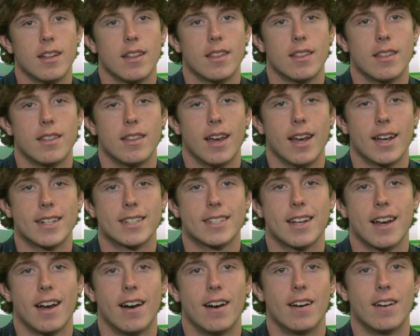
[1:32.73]
Thanks,
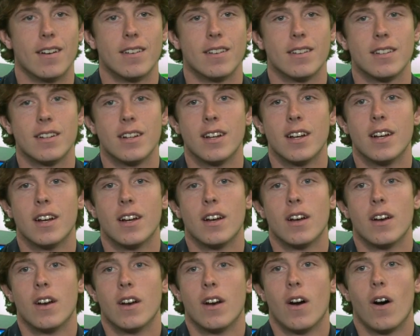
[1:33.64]
Kyle.
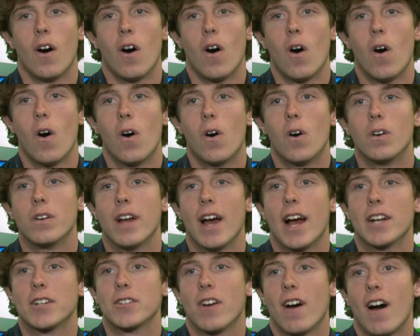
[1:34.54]
All
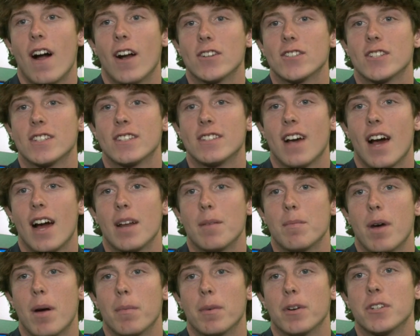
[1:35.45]
National Honor Society
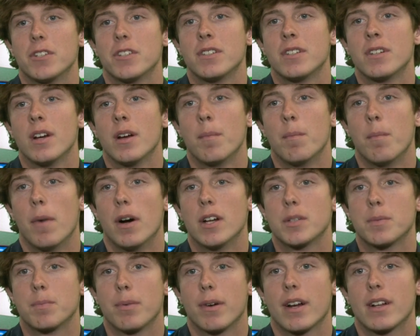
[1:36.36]
members
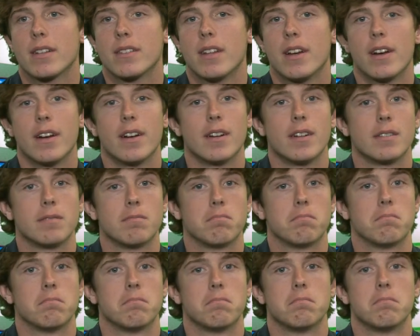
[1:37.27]
must bring their
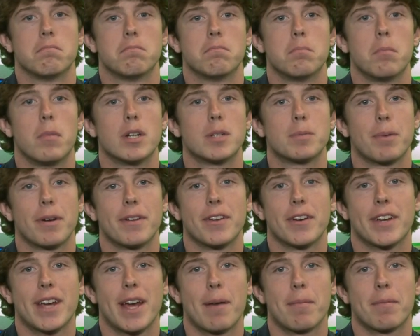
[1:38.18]
must bring
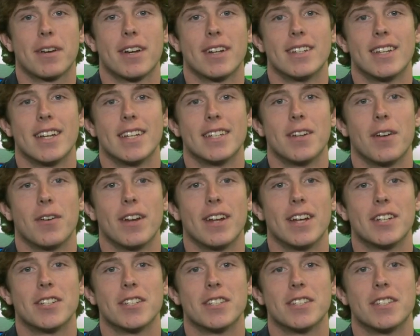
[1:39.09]
their Camp Good Day
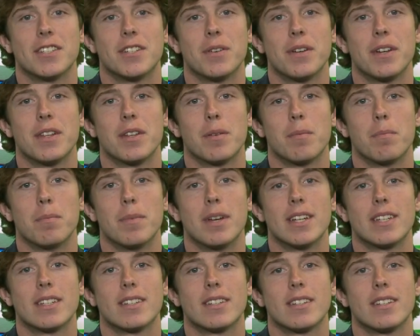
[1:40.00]
donations to either
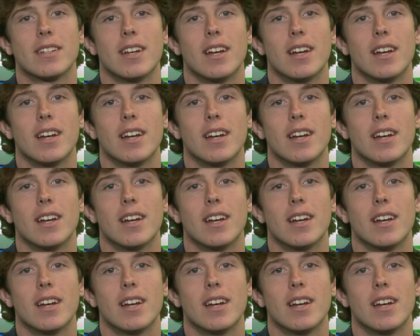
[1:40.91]
Miss